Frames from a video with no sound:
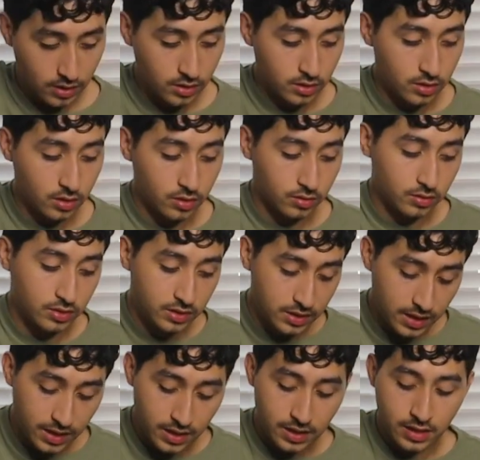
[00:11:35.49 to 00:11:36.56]
so
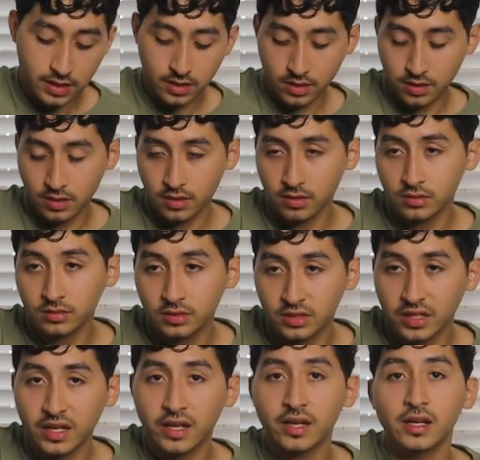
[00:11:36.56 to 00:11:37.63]
down,
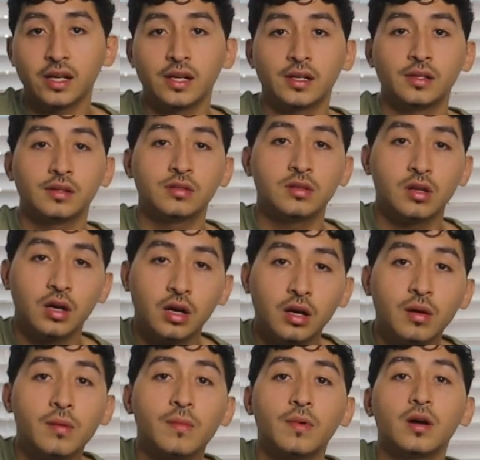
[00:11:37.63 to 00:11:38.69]
down,
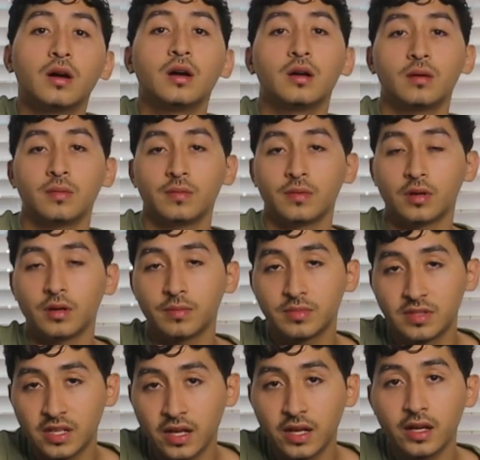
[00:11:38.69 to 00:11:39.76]
up, up, up,
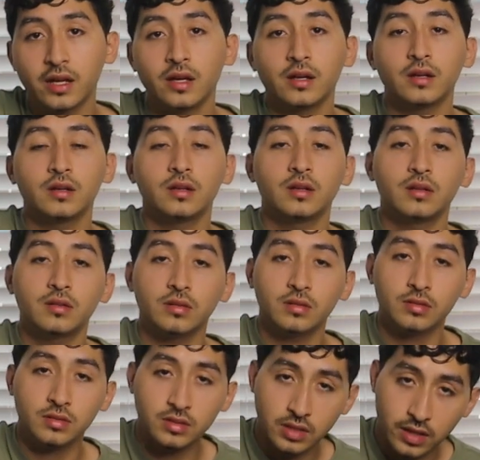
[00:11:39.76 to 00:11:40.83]

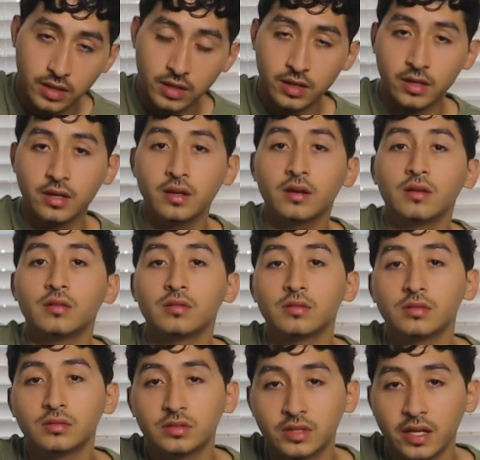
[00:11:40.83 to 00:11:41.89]
down,
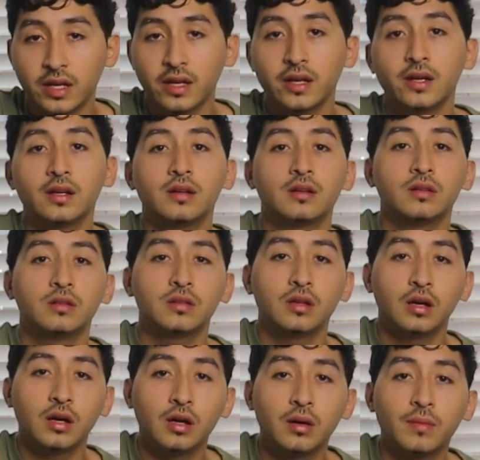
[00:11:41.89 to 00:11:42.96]
down, down,
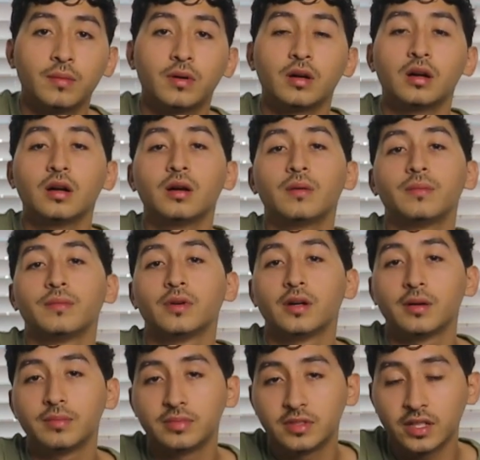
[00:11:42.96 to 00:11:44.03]
up, up.
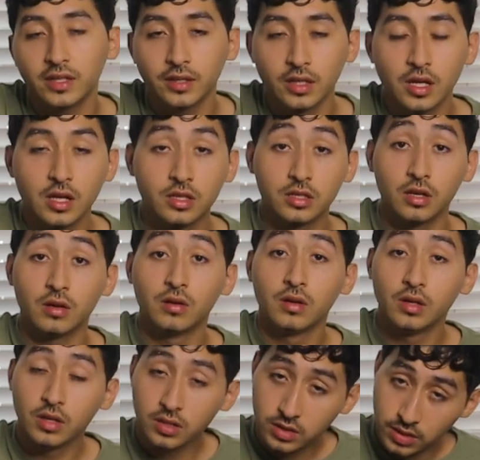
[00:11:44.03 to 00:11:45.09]

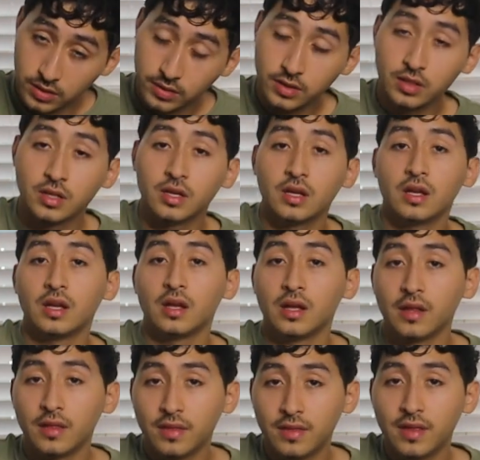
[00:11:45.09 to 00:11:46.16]
So
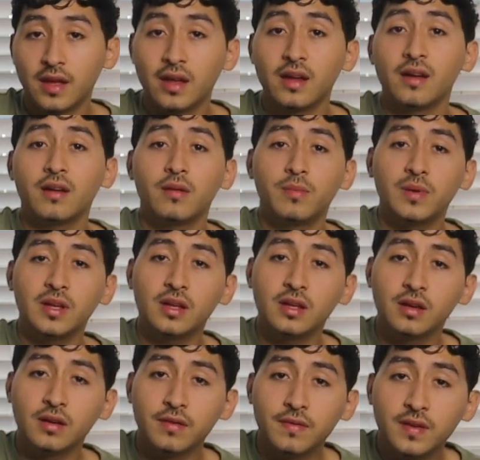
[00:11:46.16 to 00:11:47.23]
there be
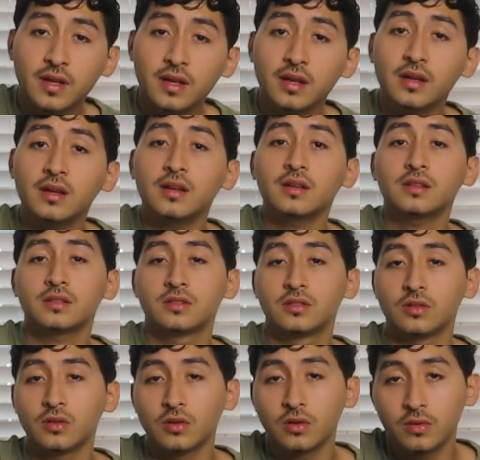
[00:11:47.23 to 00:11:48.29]
a
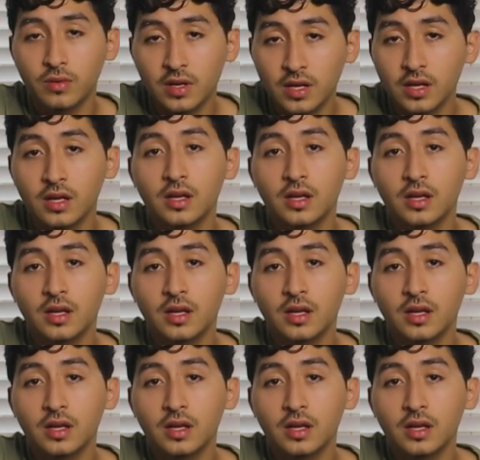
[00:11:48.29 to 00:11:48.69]
victory.